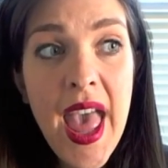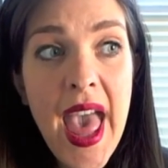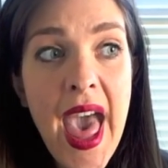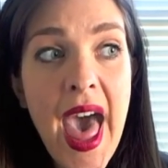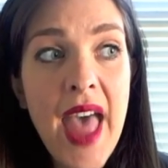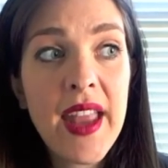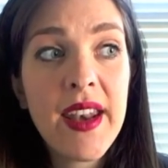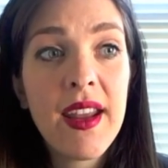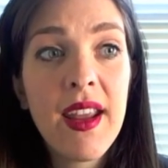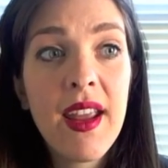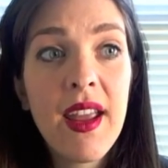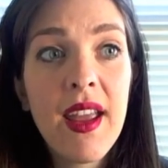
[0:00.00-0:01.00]
And
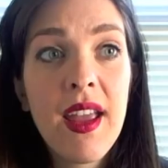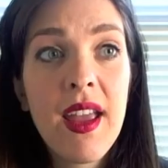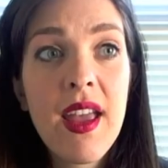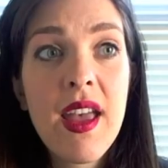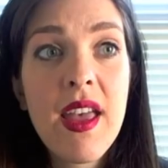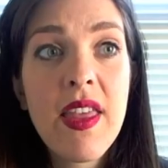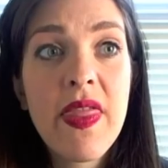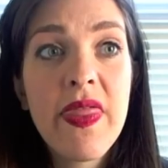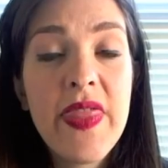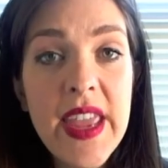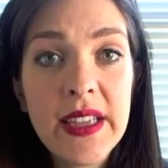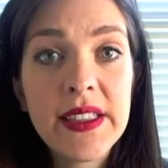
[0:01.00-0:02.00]

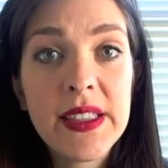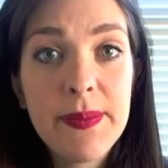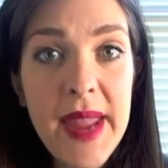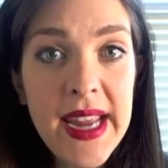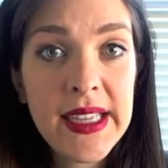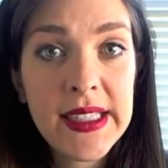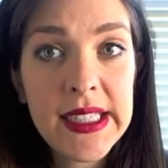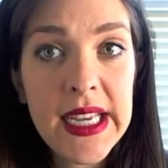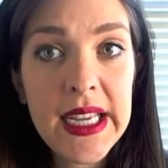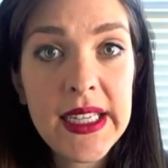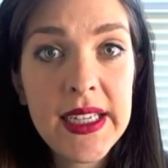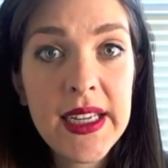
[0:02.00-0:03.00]
this makes
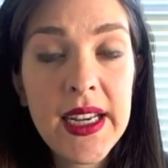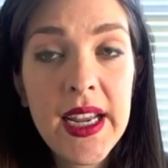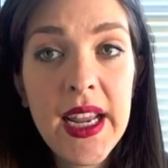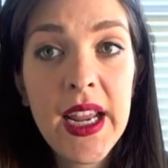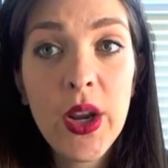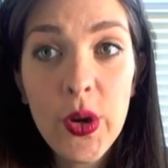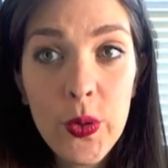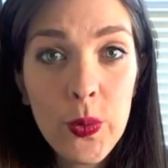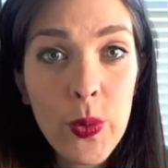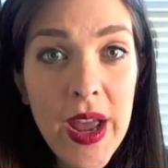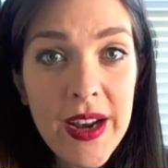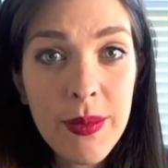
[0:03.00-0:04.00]
it
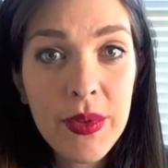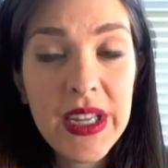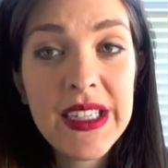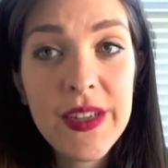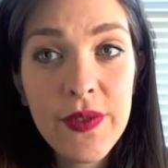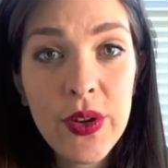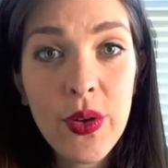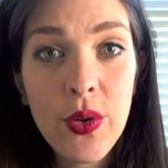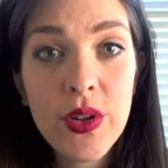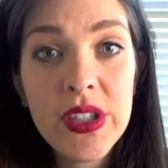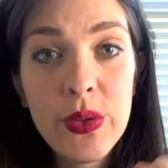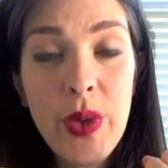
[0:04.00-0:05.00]
incredibly
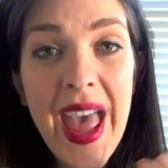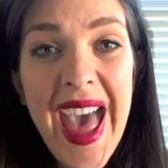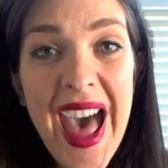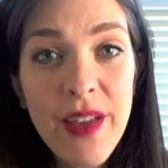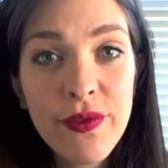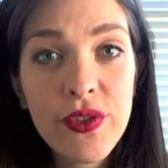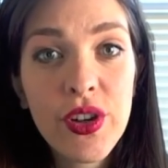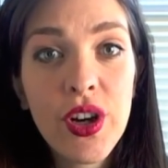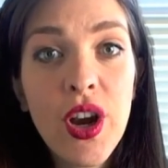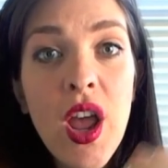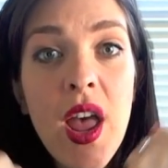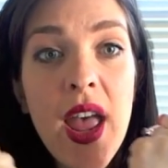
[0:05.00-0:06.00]
difficult to,
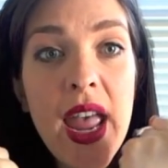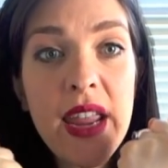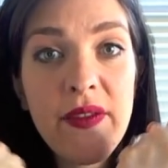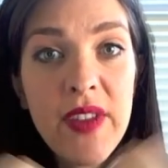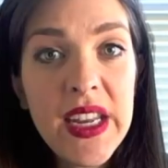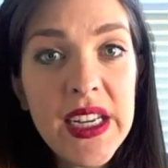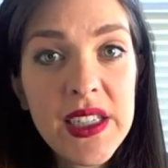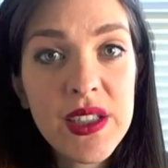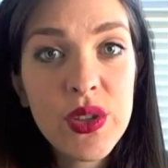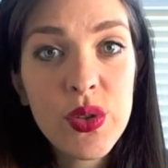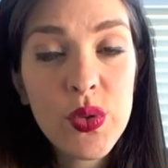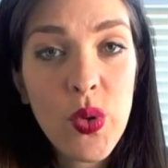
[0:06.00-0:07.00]
after a Venus
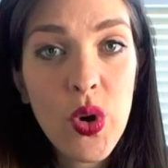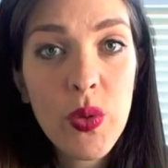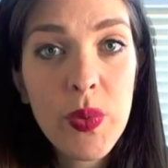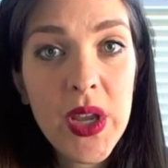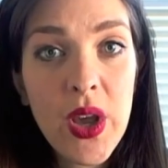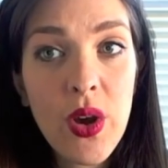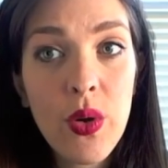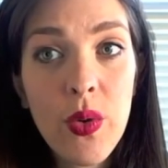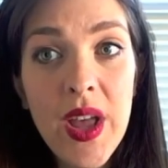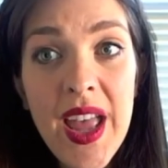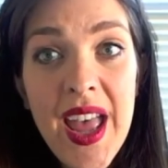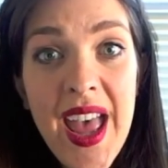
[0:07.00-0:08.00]
in
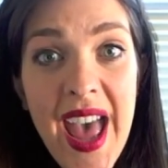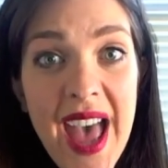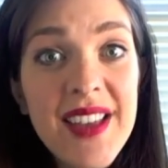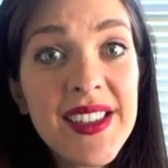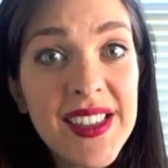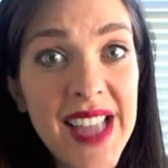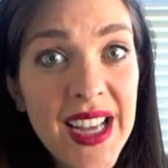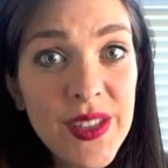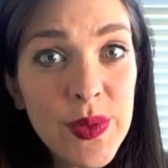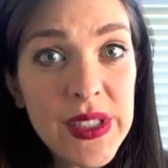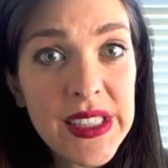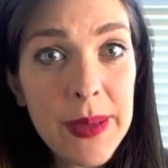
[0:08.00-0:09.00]
Scorpio has
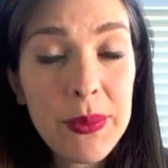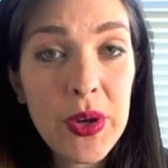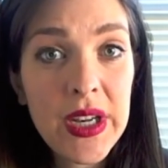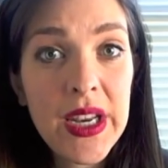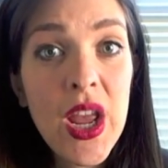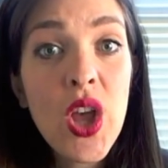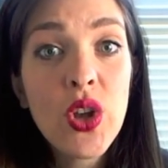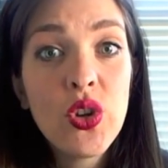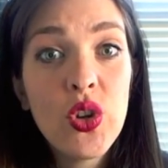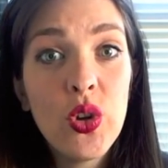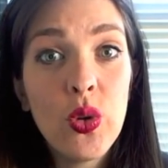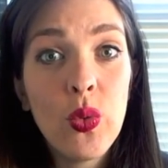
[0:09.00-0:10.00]
sex with someone,
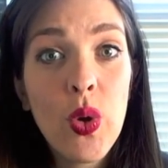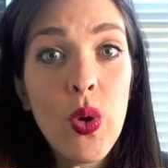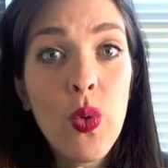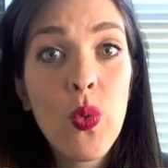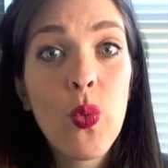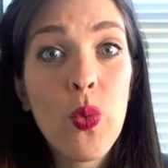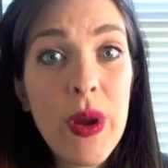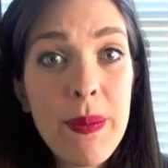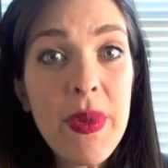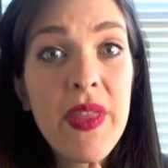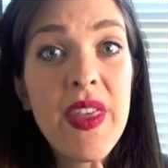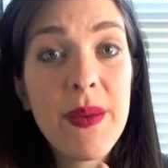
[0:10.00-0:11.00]
to
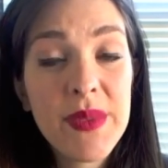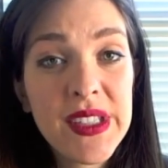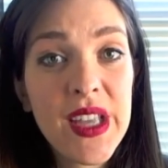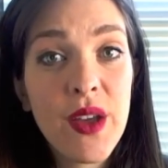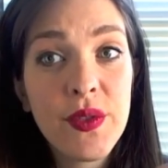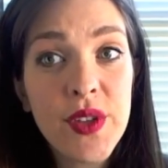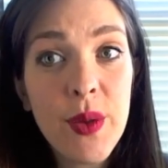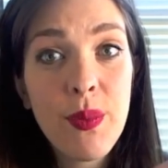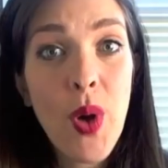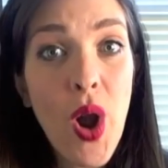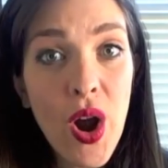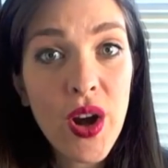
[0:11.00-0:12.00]
rip themselves
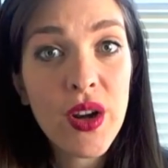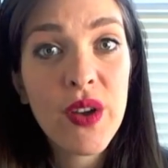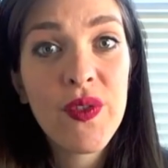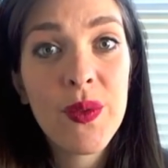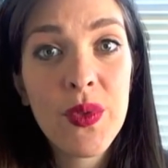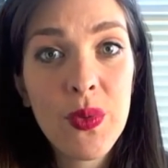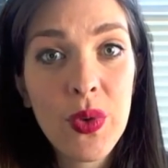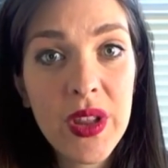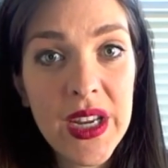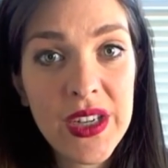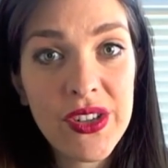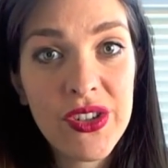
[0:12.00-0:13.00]
apart from the
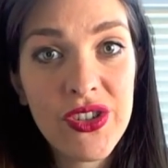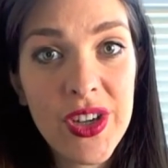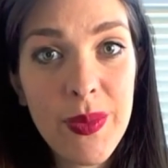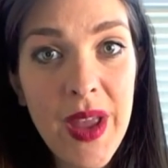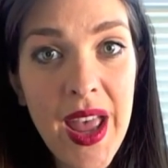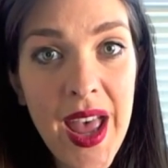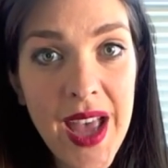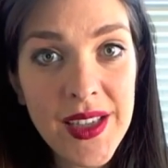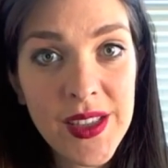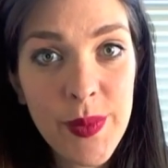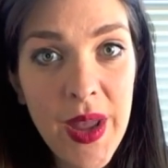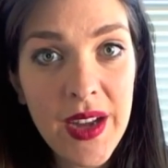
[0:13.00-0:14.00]
relationship
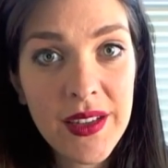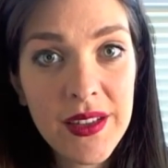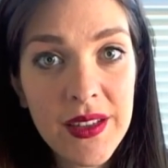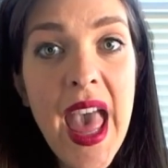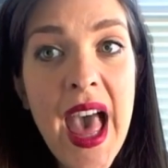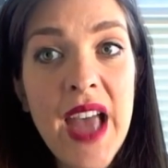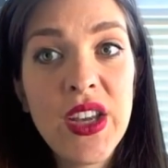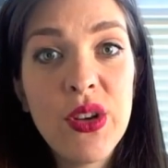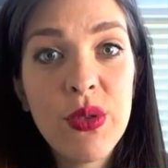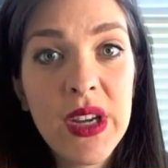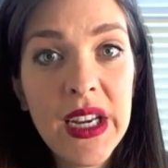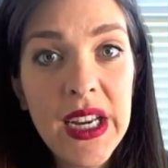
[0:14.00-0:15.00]
aspect. And
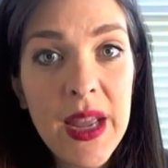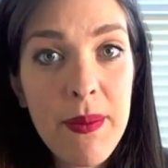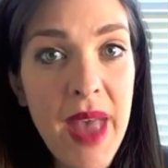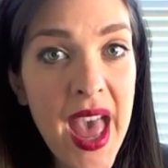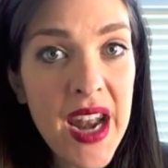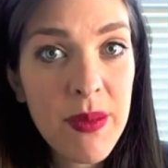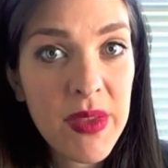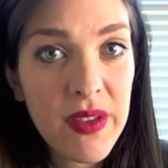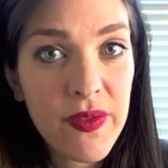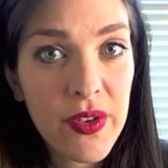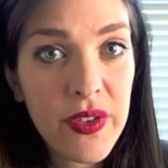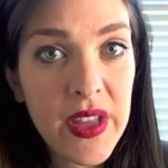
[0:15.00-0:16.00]
you can get mad at me
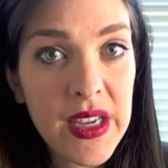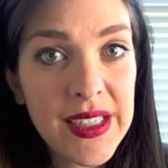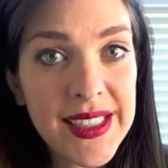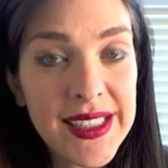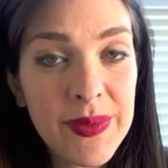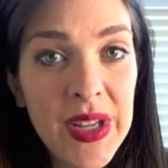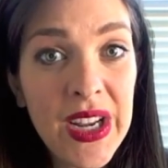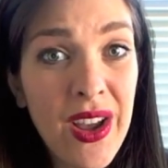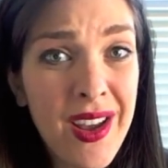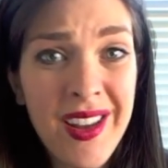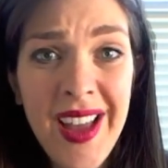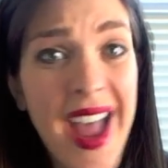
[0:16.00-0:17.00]
for this and be like,
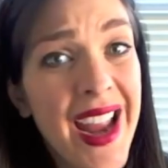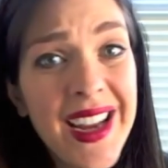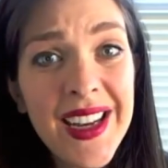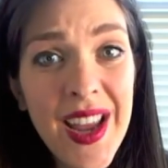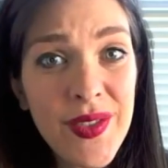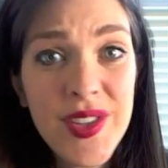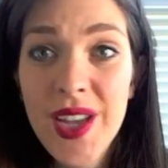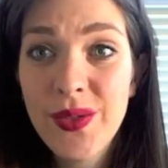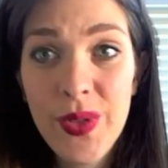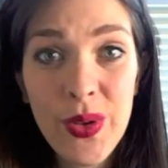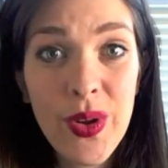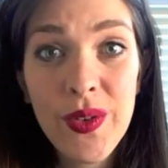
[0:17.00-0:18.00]
I can have sex
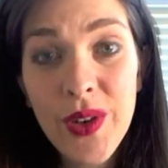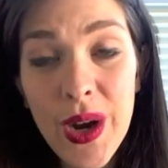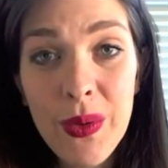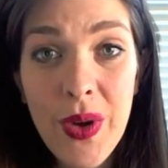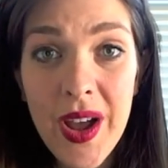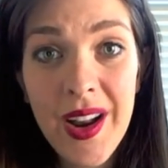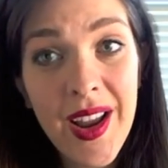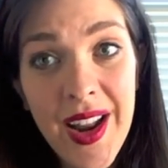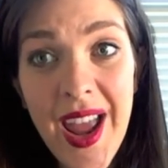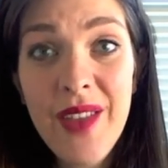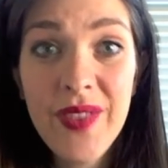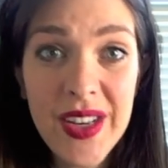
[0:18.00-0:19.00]
with whoever I want and
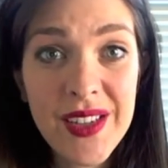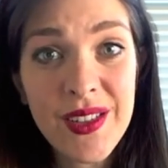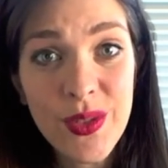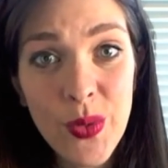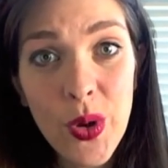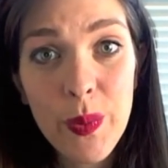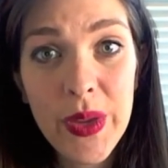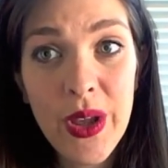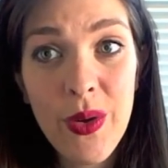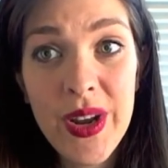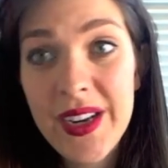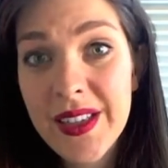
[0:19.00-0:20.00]
I have Venus in
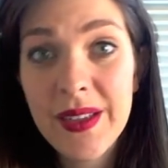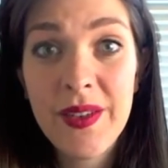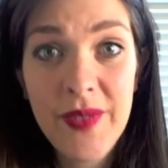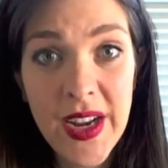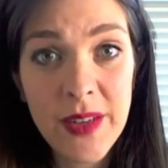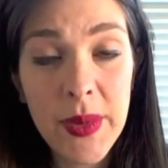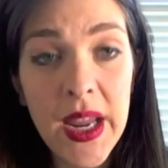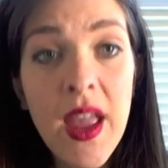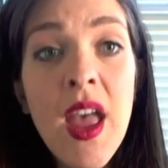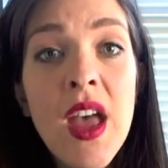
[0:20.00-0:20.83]
Scorpio and it doesn't affect me.